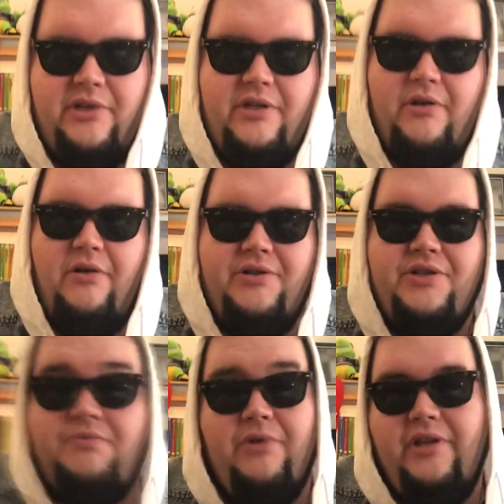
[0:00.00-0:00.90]
This card is
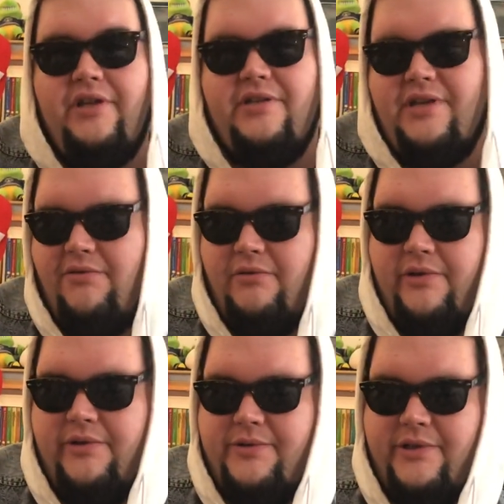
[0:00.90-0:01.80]
just really insane. Everyone
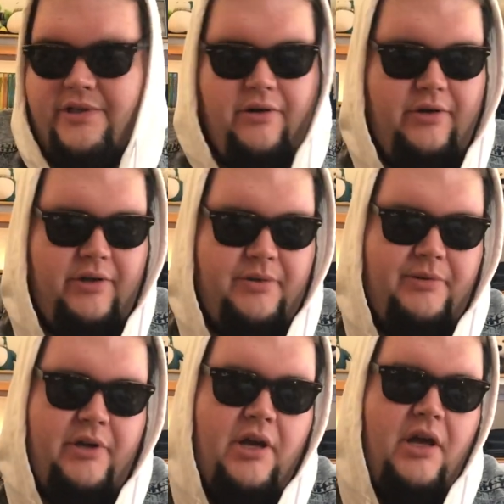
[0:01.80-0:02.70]
knows what this card does.
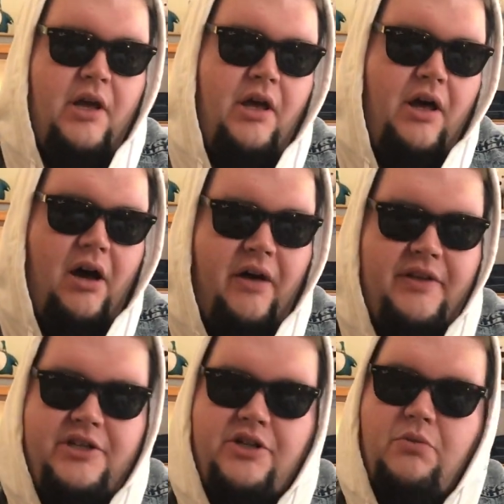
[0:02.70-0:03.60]
But and
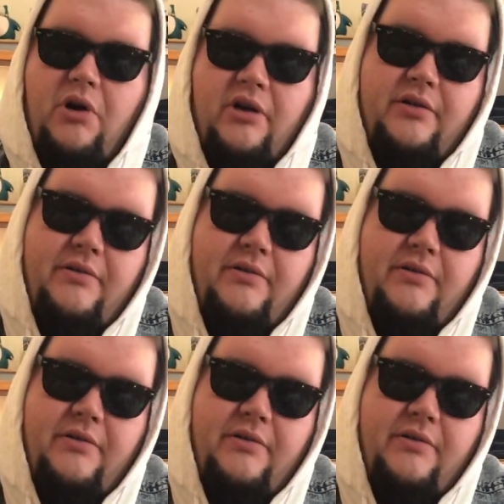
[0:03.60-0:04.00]
then 2 Wand,